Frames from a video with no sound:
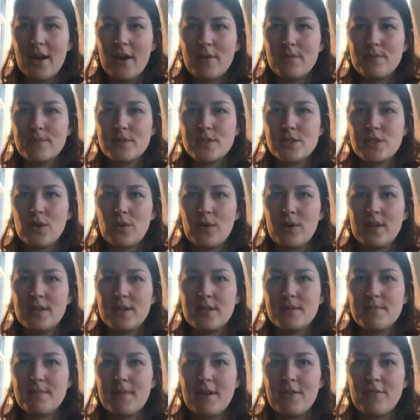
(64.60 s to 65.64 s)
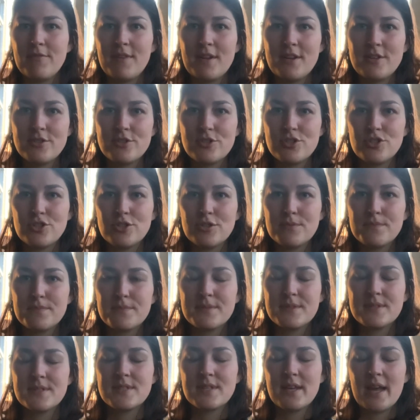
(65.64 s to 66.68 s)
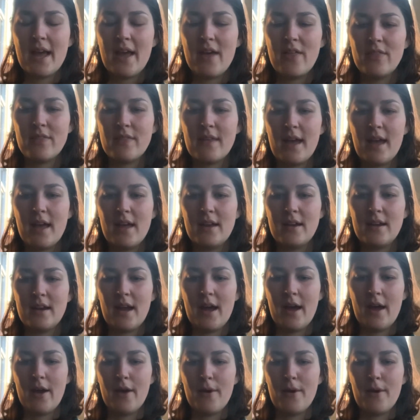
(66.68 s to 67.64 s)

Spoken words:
so my face droops, and then